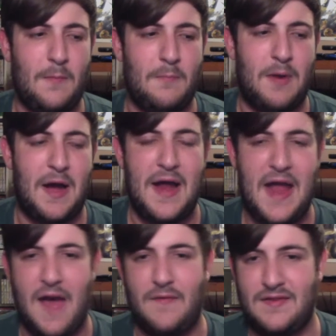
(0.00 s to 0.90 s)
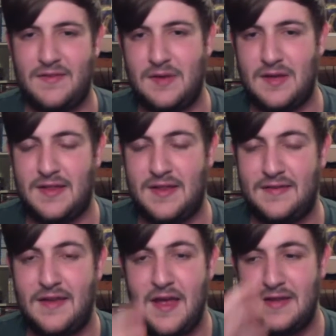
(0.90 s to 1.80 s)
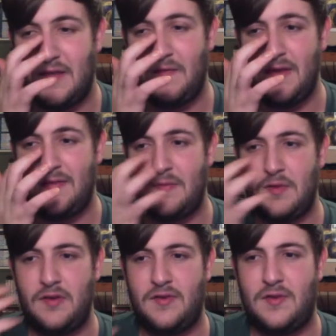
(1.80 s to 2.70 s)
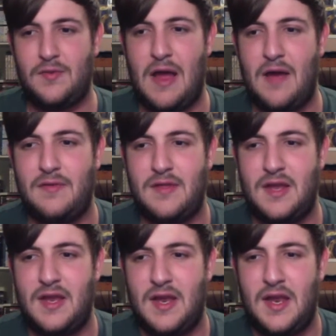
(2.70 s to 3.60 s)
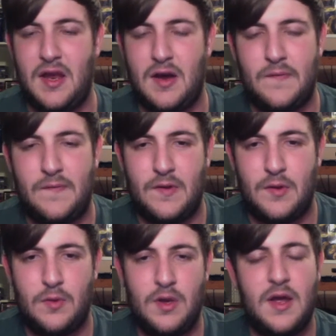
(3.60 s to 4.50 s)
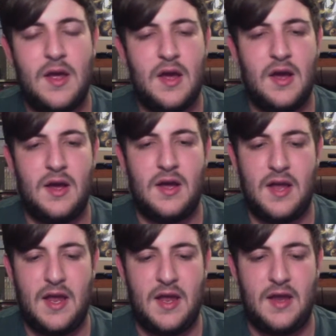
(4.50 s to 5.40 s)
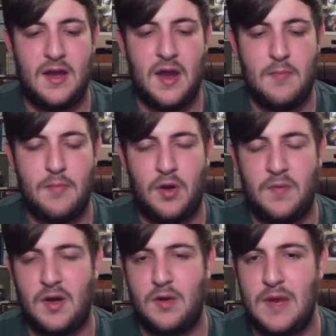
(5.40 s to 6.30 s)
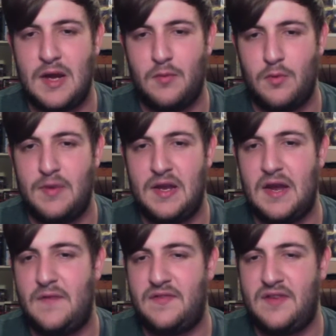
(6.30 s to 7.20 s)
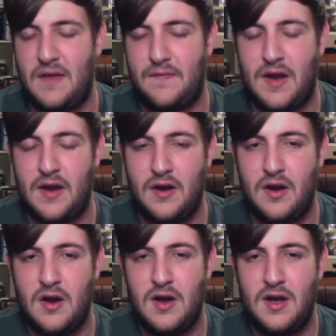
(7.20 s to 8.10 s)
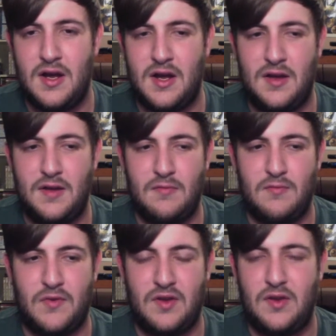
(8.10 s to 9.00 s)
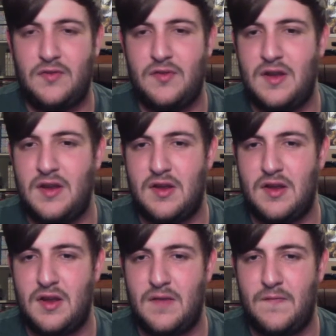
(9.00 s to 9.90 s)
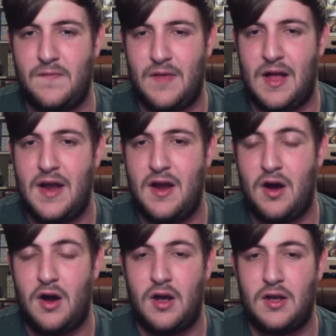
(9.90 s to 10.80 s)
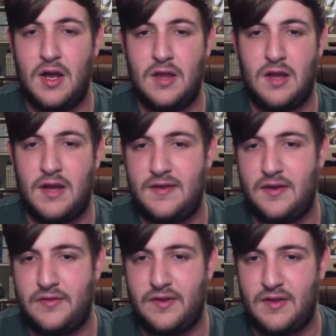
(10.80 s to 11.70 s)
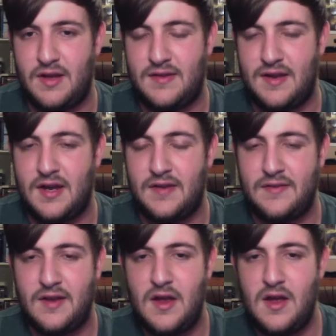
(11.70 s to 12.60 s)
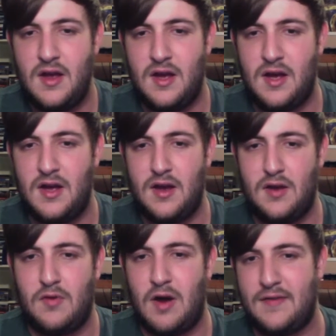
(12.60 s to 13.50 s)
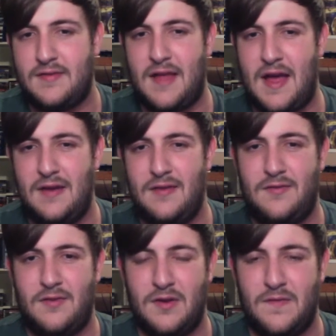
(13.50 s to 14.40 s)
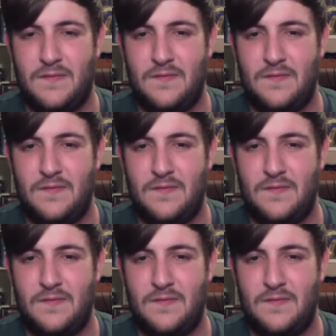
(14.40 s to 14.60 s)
by having something like this. Definitely similar to how the Eon Flute uh, in Pokemon Omega Ruby and Alpha Sapphire uh, was used, so then you can fly on Latios and Latias uh, across that sort of